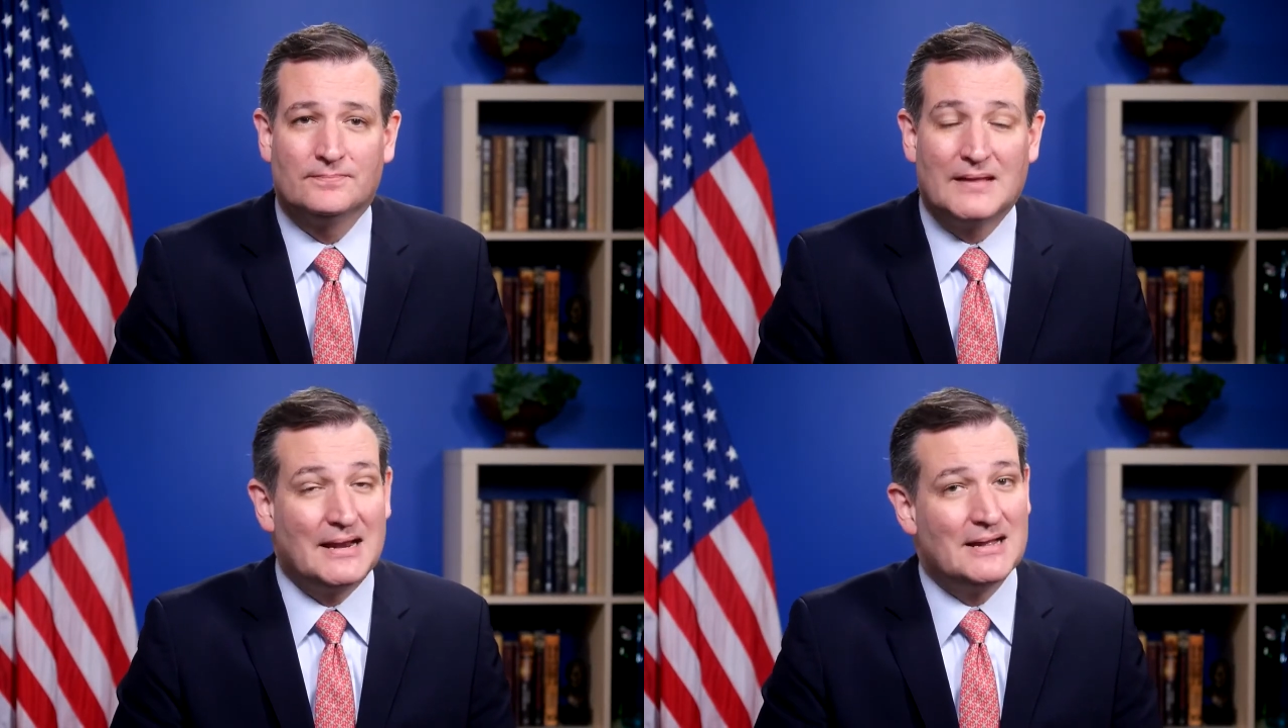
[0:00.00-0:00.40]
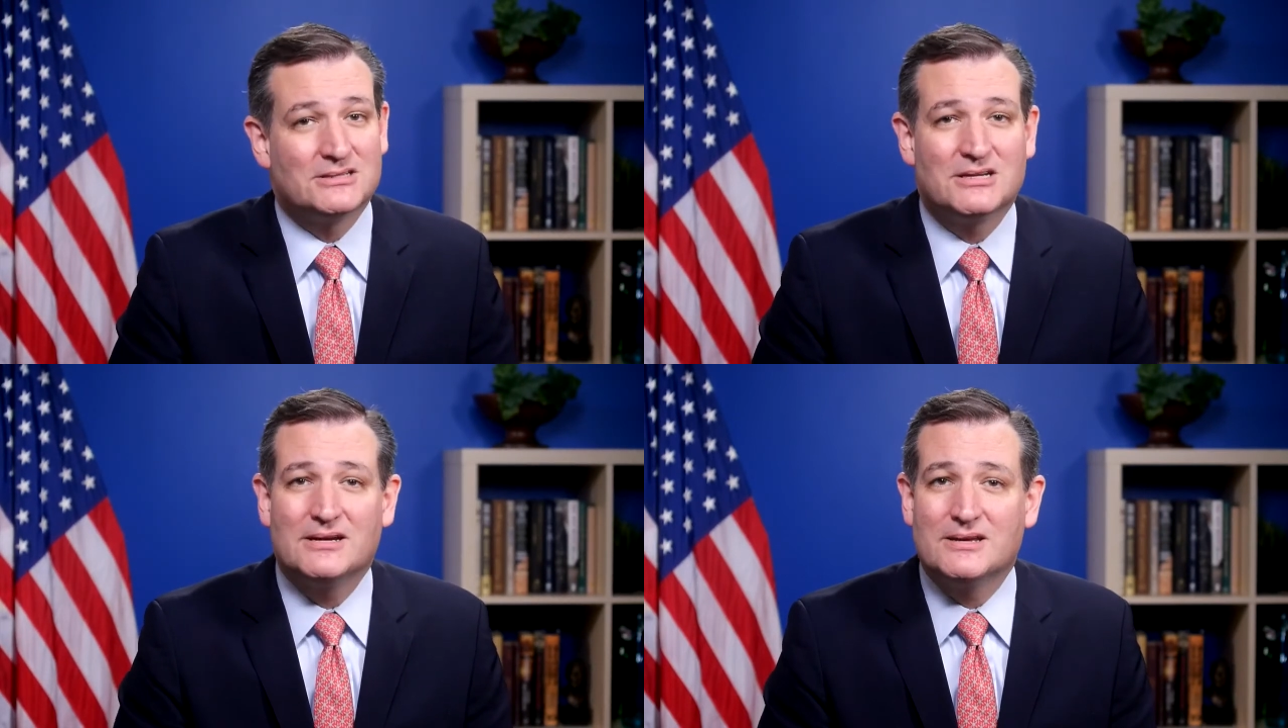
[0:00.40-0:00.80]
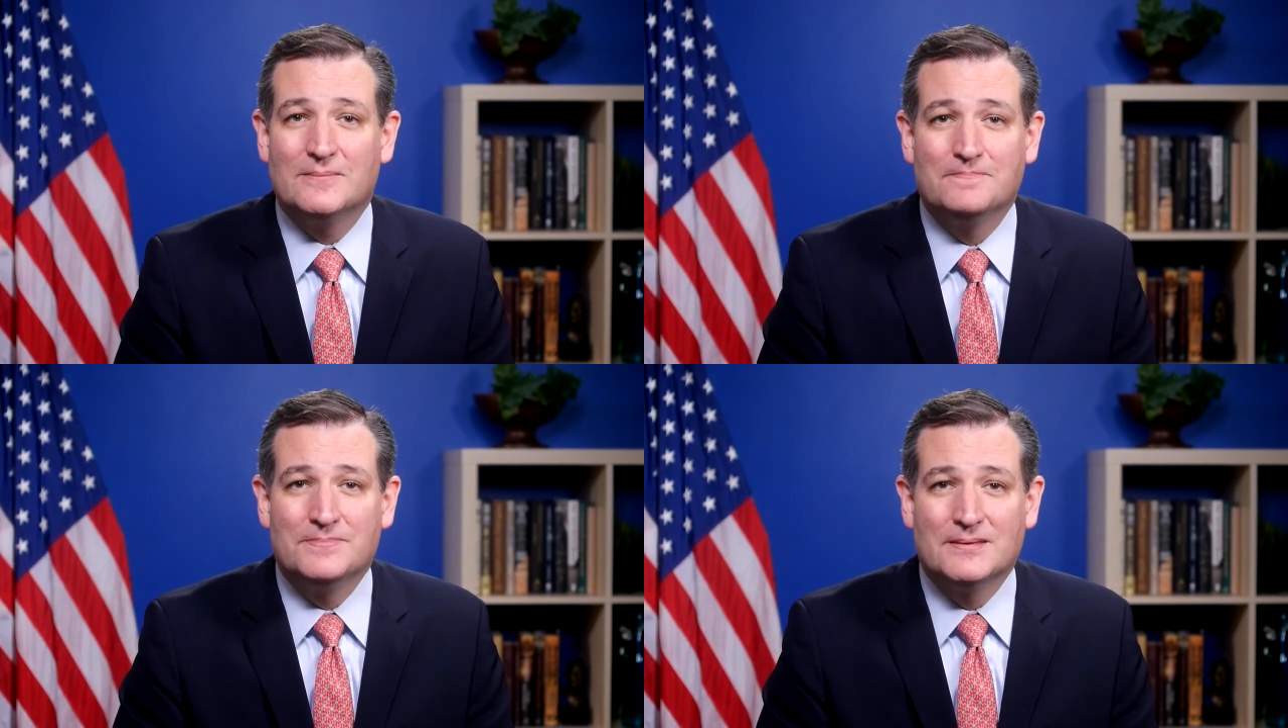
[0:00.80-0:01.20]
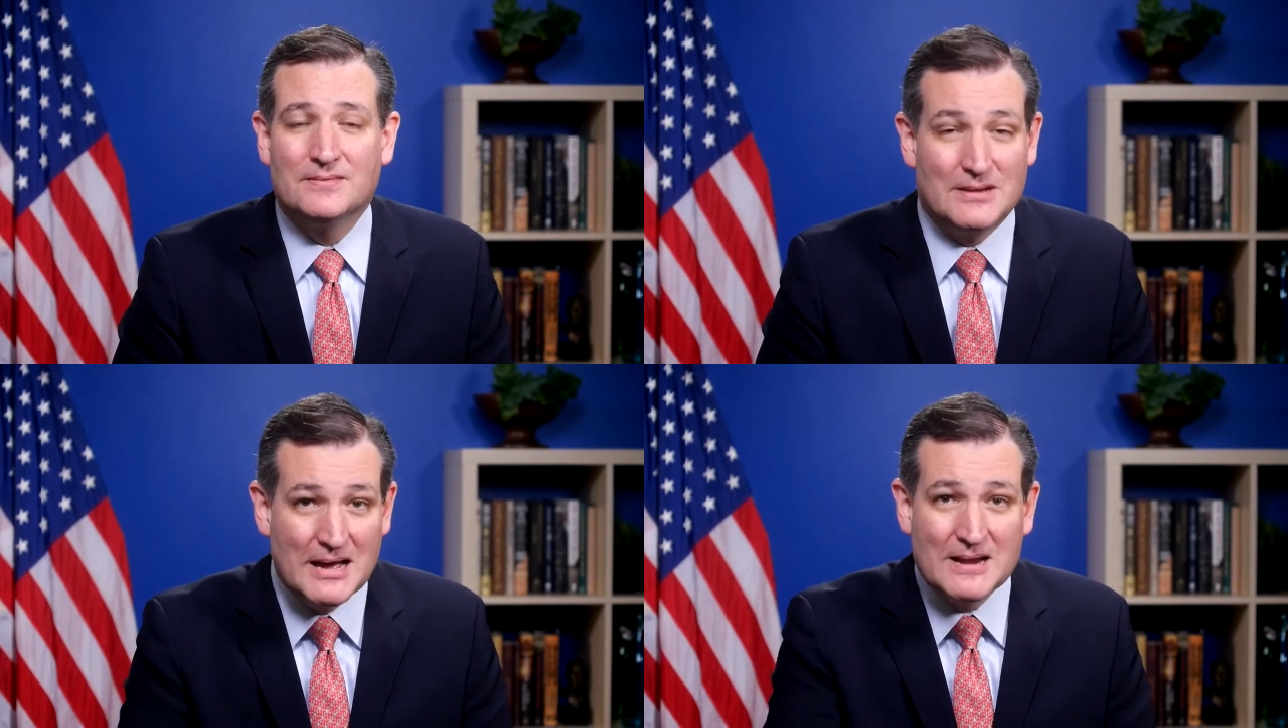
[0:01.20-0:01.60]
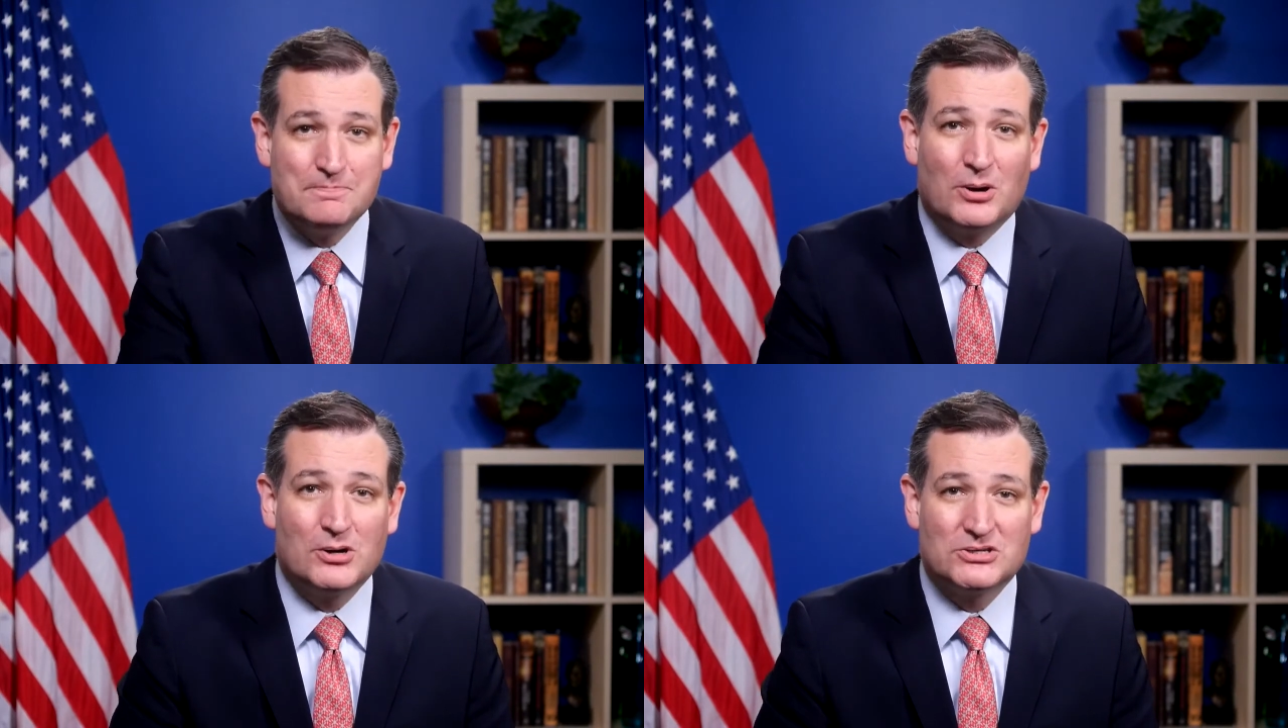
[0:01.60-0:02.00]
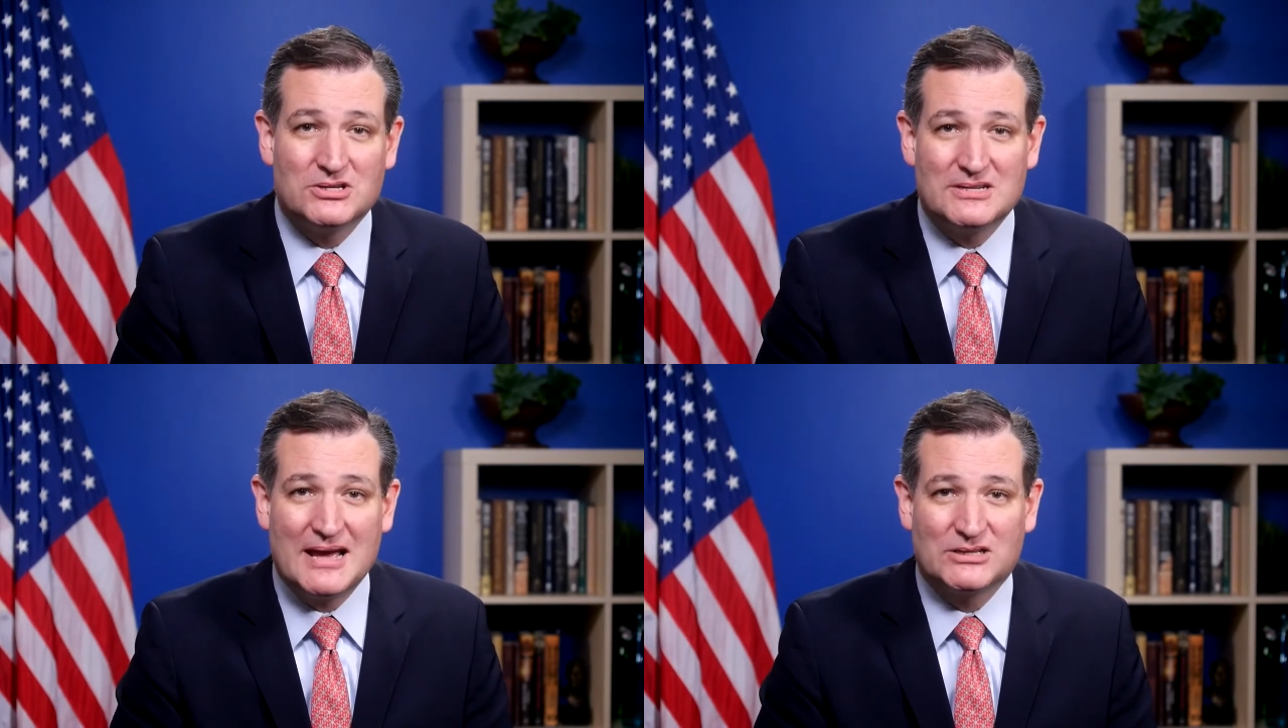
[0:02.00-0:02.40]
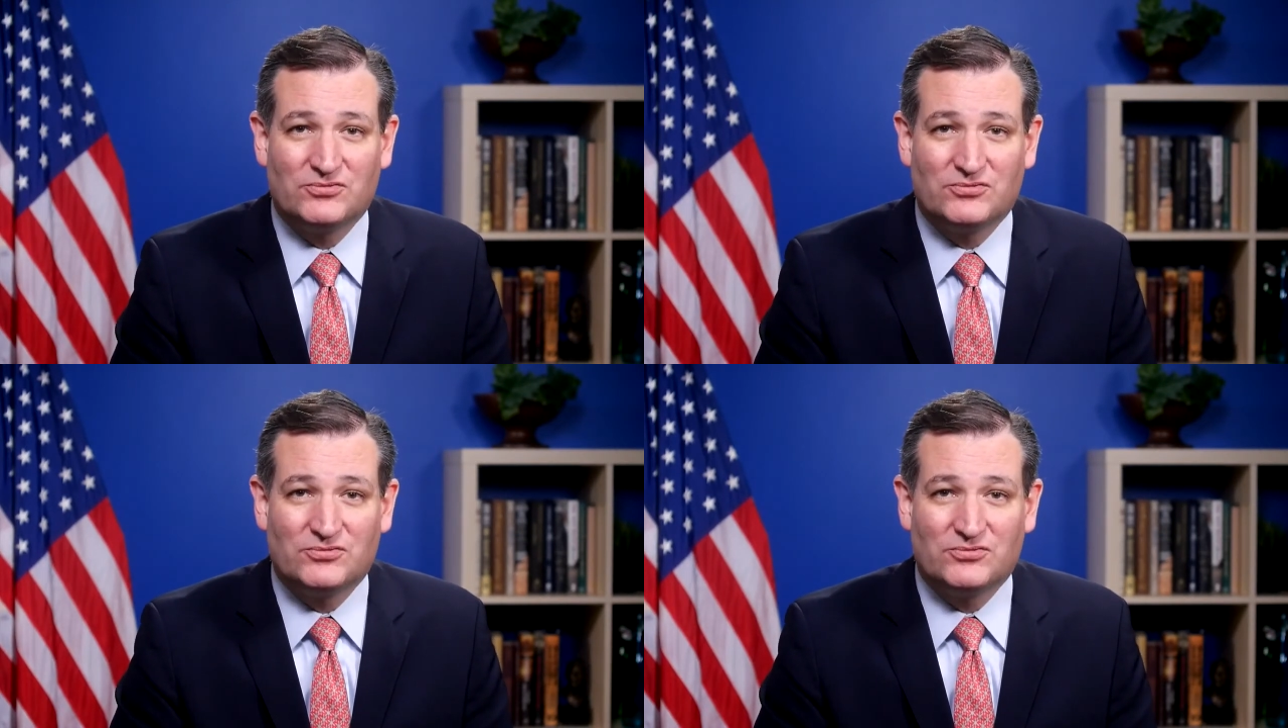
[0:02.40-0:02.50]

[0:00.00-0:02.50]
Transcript: And I'll tell you, the Nonpartisan Tax